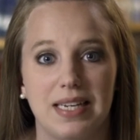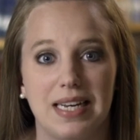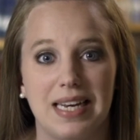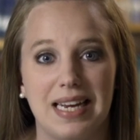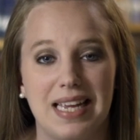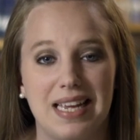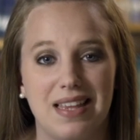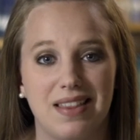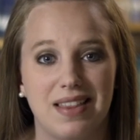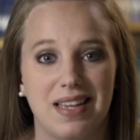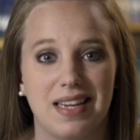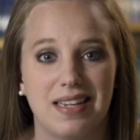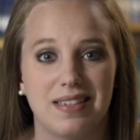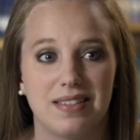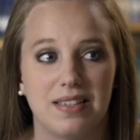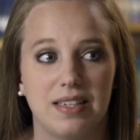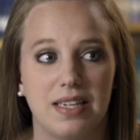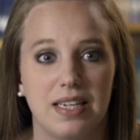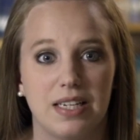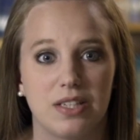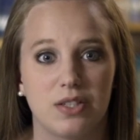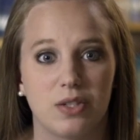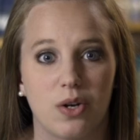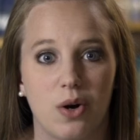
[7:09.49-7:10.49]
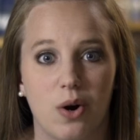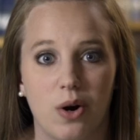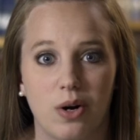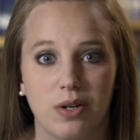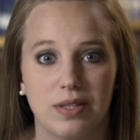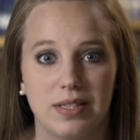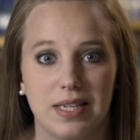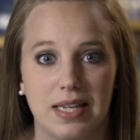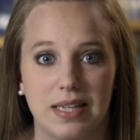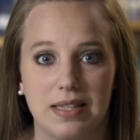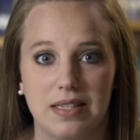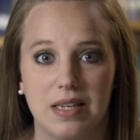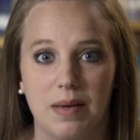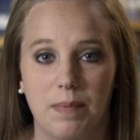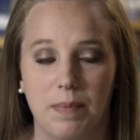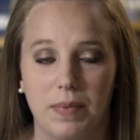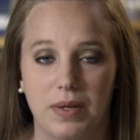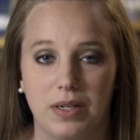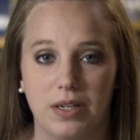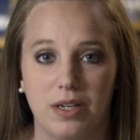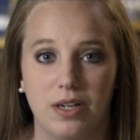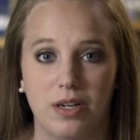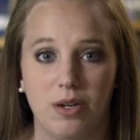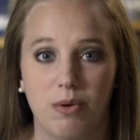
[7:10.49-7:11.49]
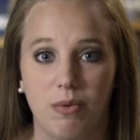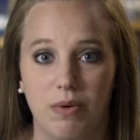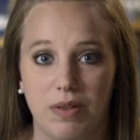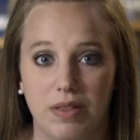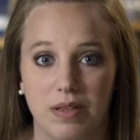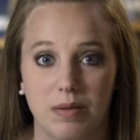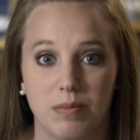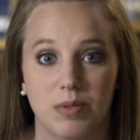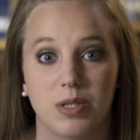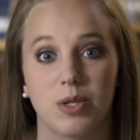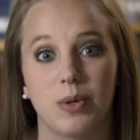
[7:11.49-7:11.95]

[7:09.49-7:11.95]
and he thinks that his guards had something to do with him.